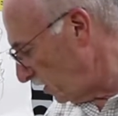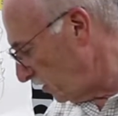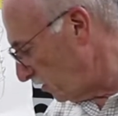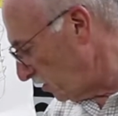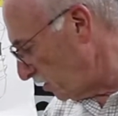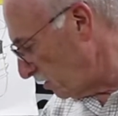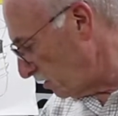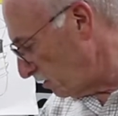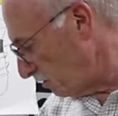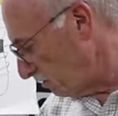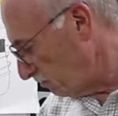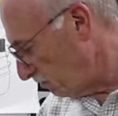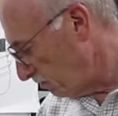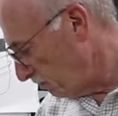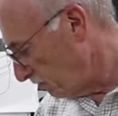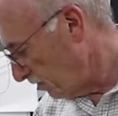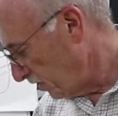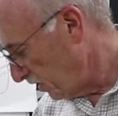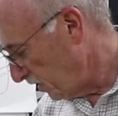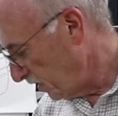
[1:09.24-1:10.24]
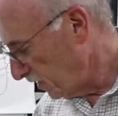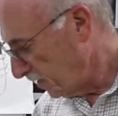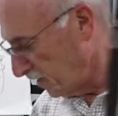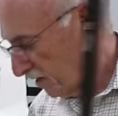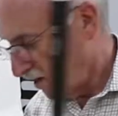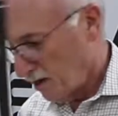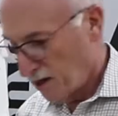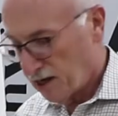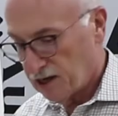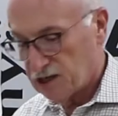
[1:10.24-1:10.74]
either
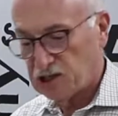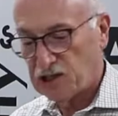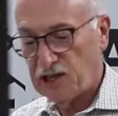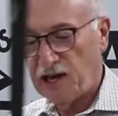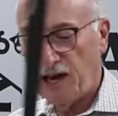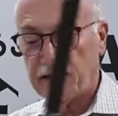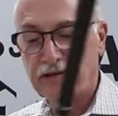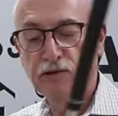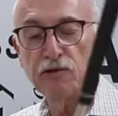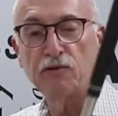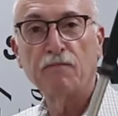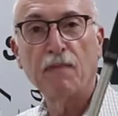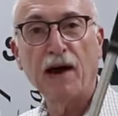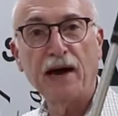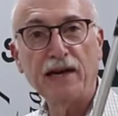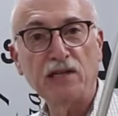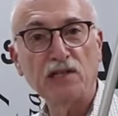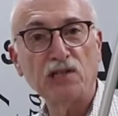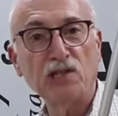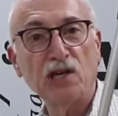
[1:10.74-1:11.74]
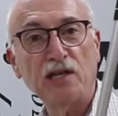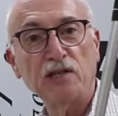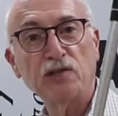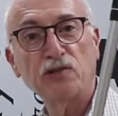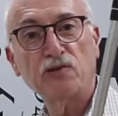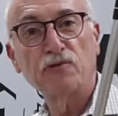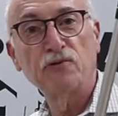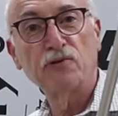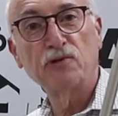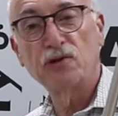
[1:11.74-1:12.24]
a standard minus head
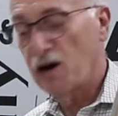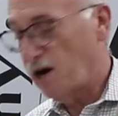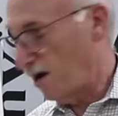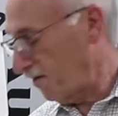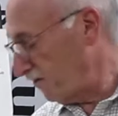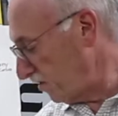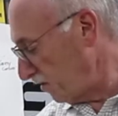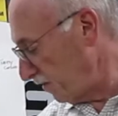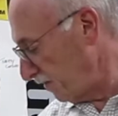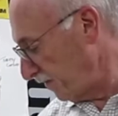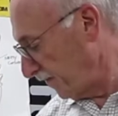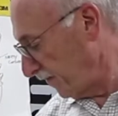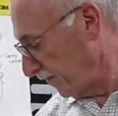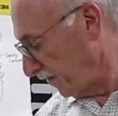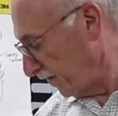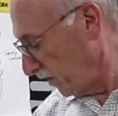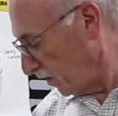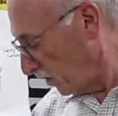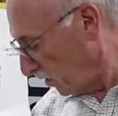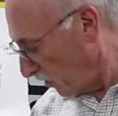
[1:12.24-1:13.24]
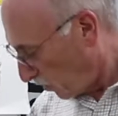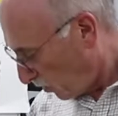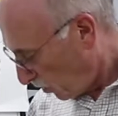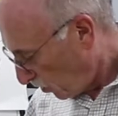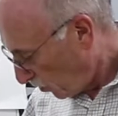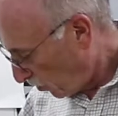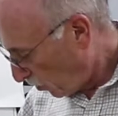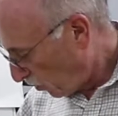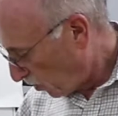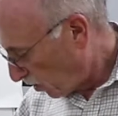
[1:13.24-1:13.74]
screwdriver
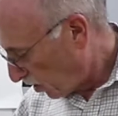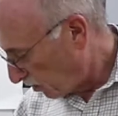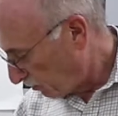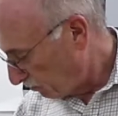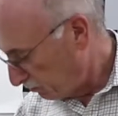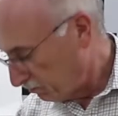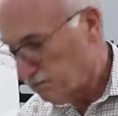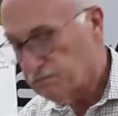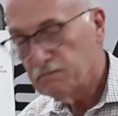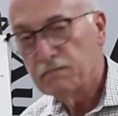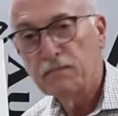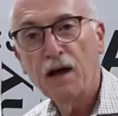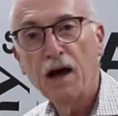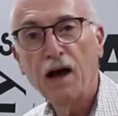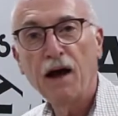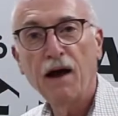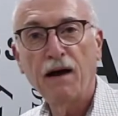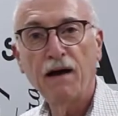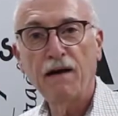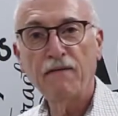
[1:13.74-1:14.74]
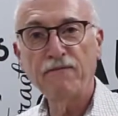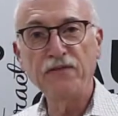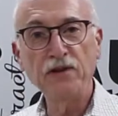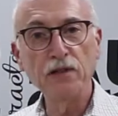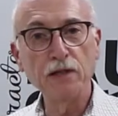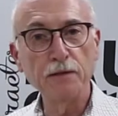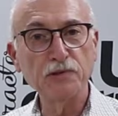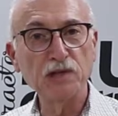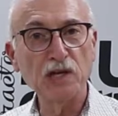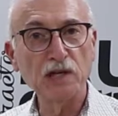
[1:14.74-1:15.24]
or a
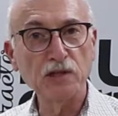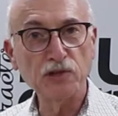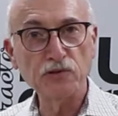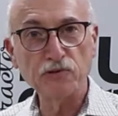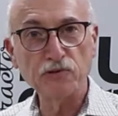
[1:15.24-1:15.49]
Phillips head